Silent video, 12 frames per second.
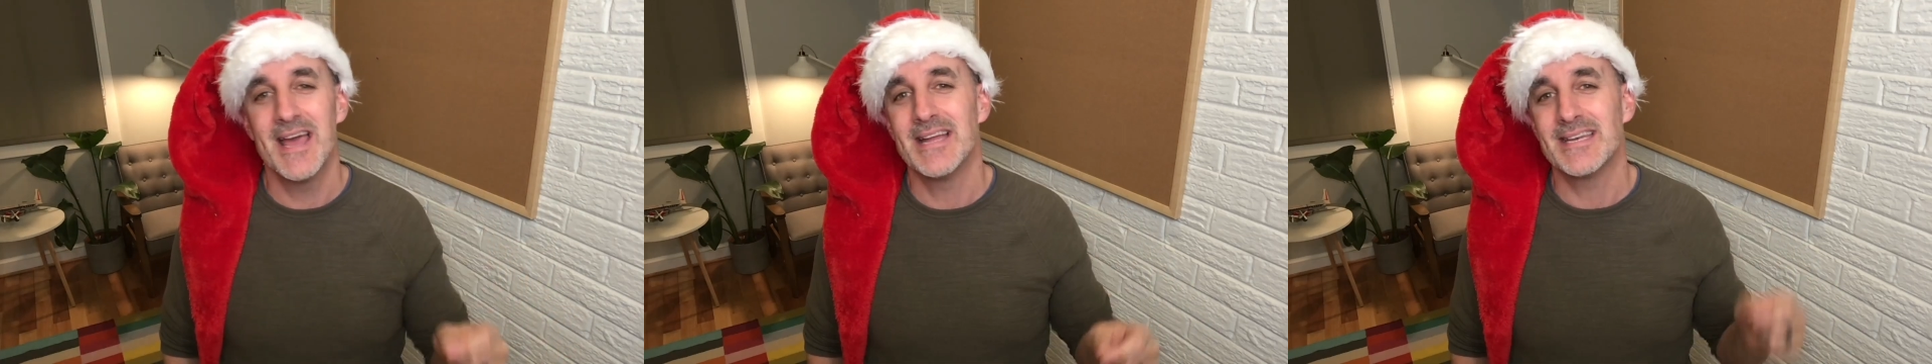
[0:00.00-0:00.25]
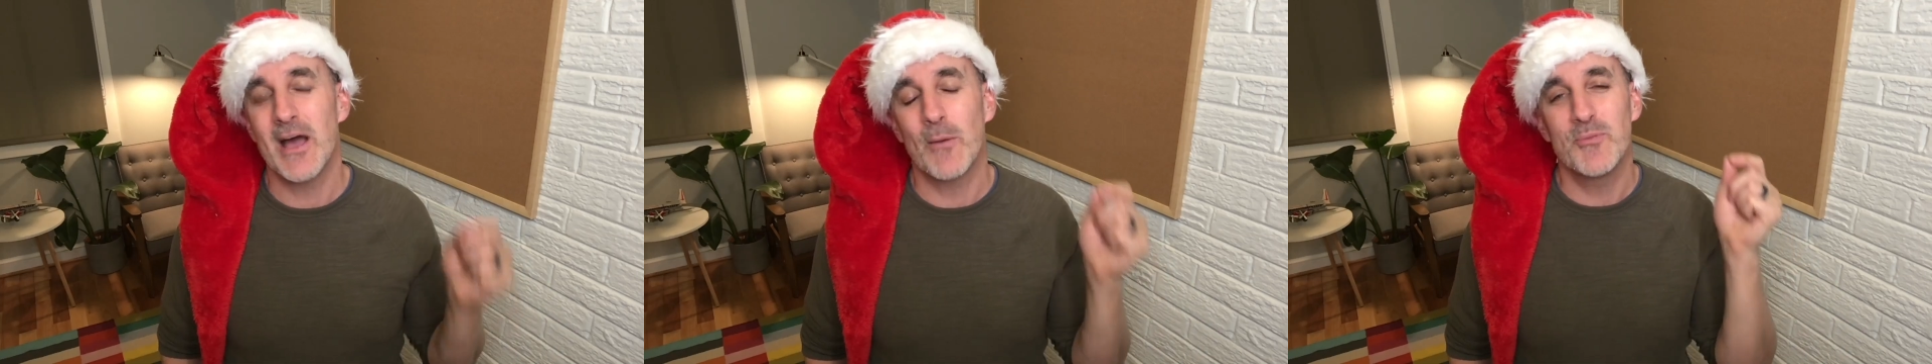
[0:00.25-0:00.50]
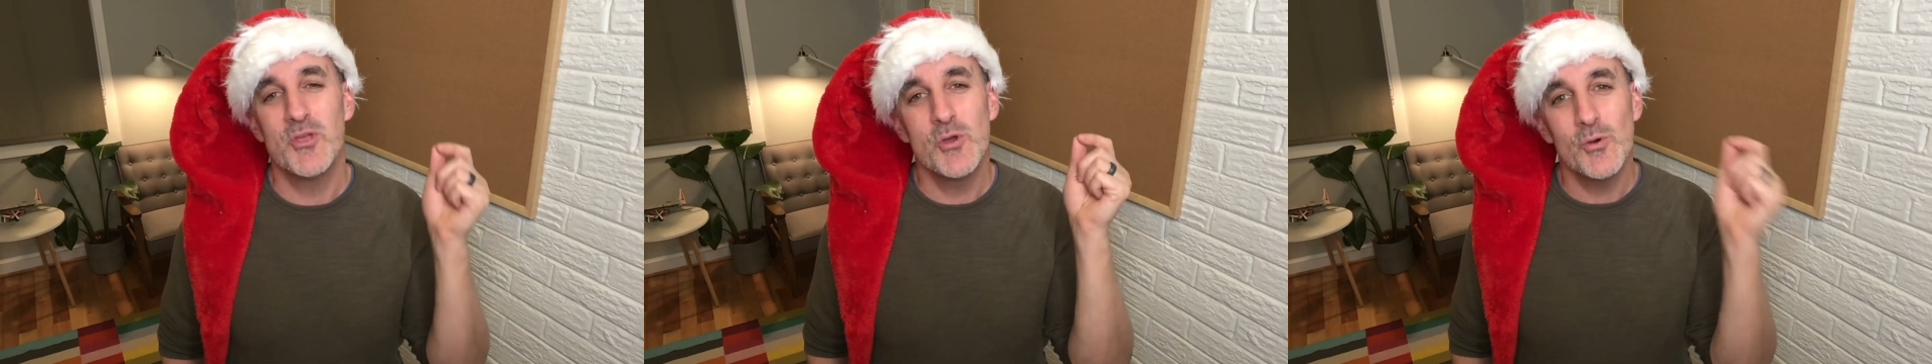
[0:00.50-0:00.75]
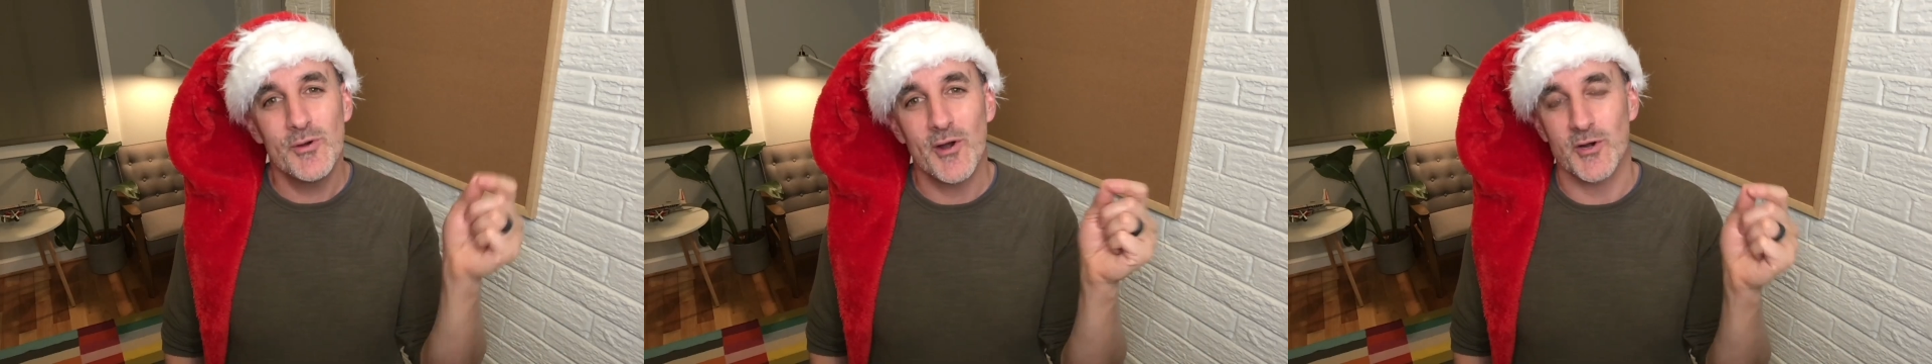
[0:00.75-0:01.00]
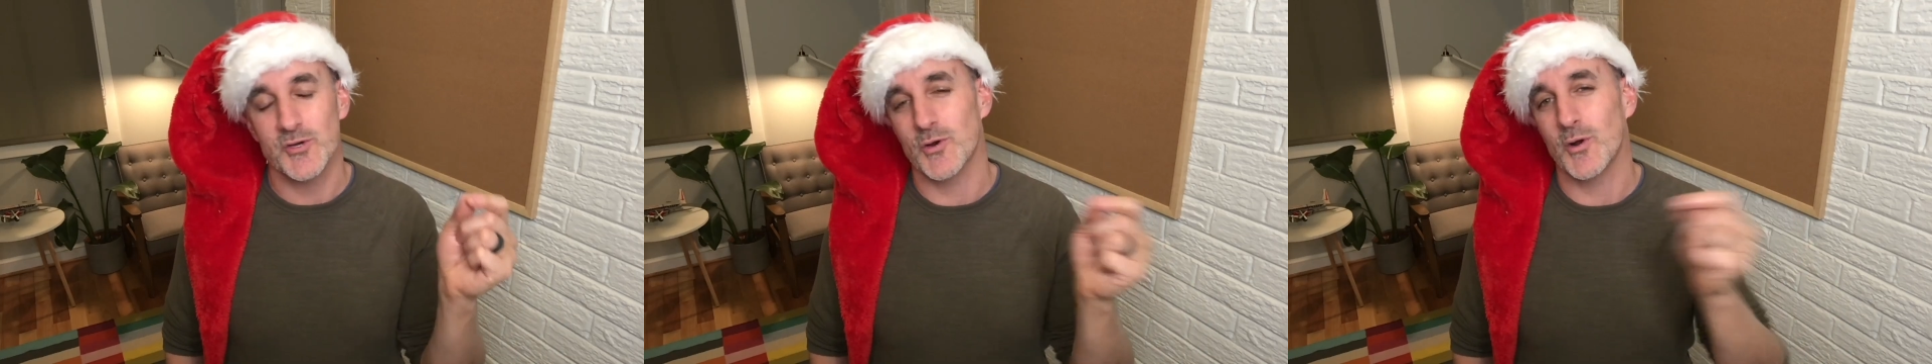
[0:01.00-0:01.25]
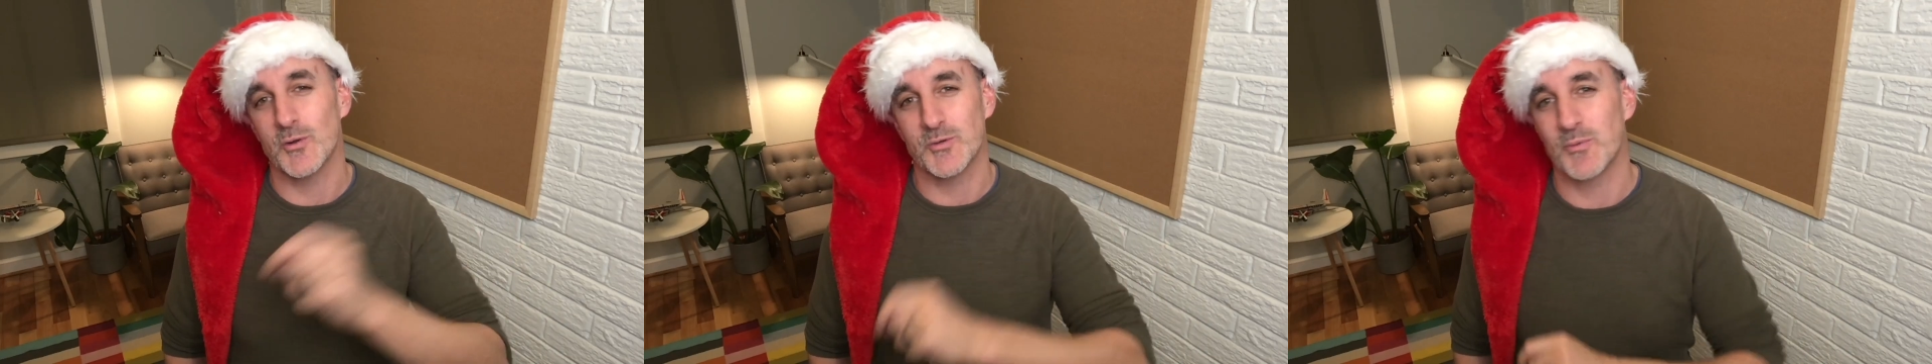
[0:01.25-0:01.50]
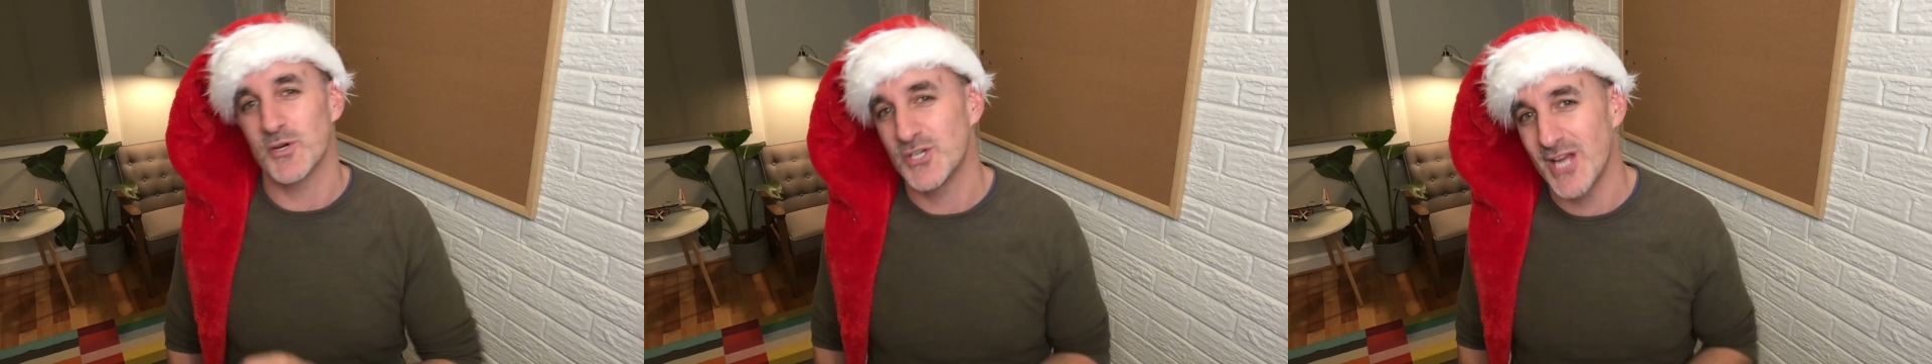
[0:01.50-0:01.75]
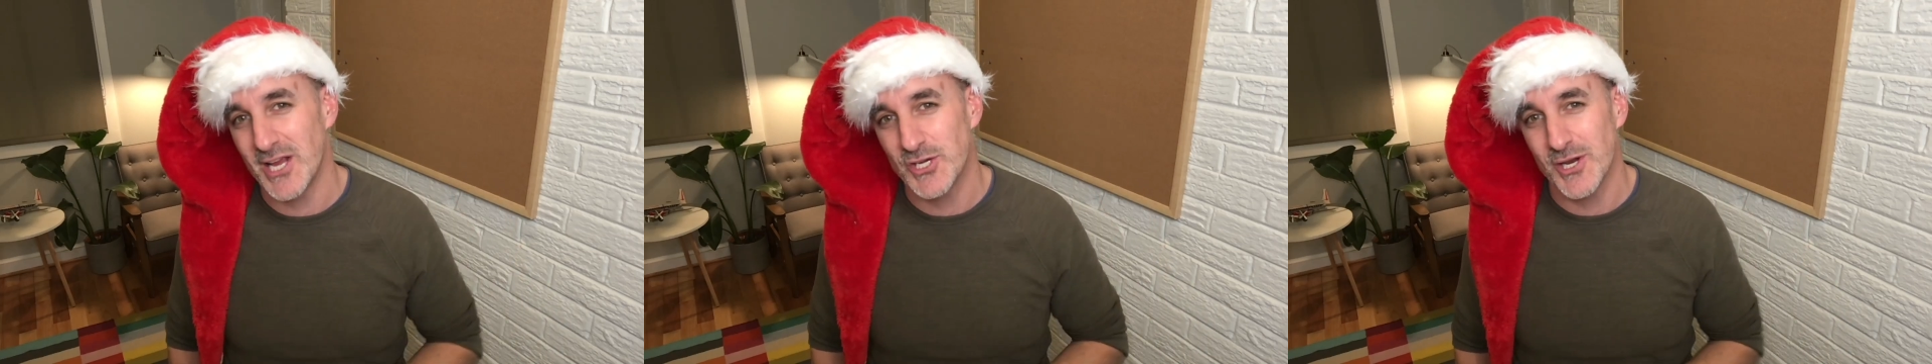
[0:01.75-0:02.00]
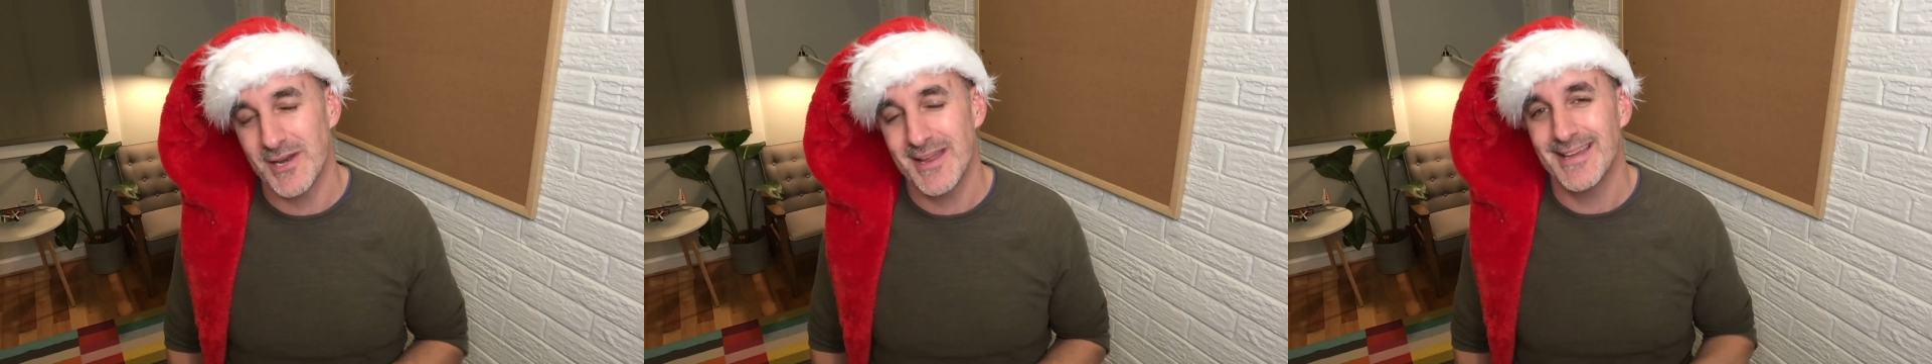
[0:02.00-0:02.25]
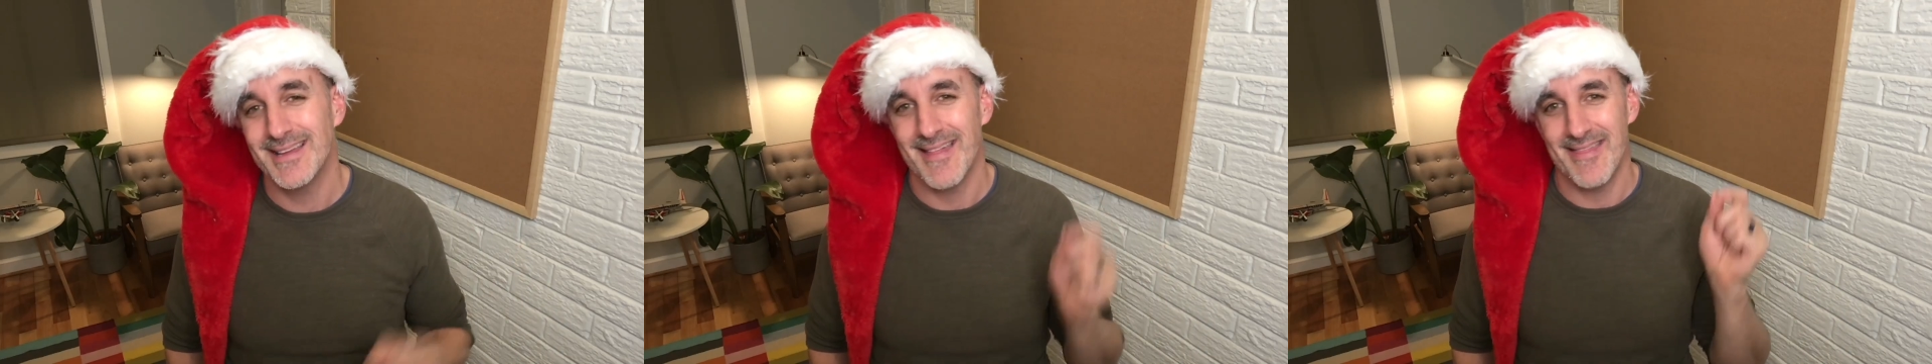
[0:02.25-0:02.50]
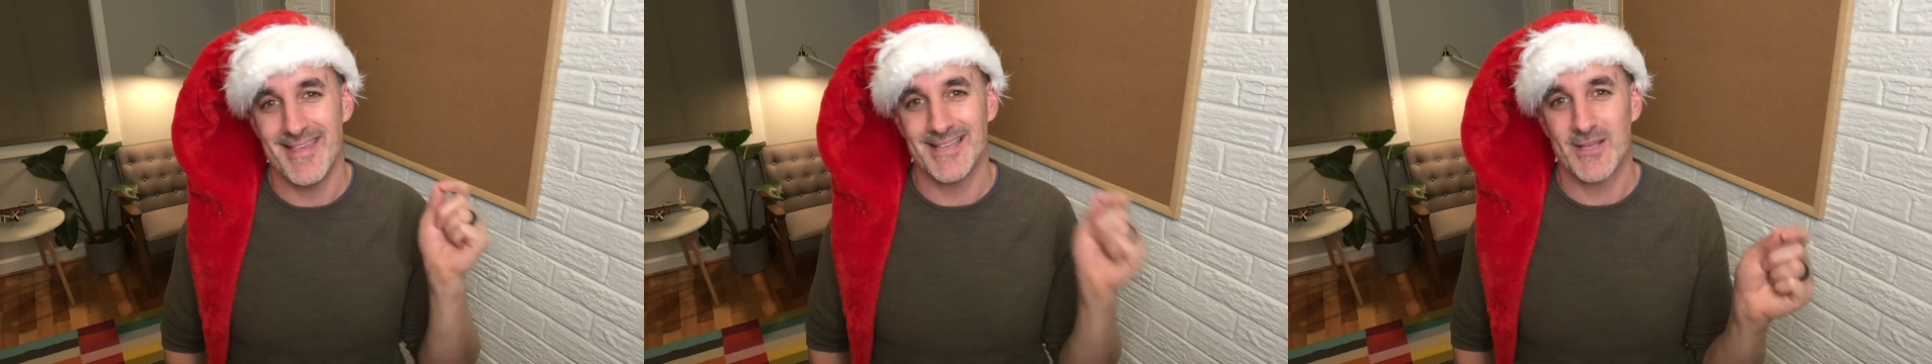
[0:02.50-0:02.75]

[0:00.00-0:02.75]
to help you nurture culture appreciation this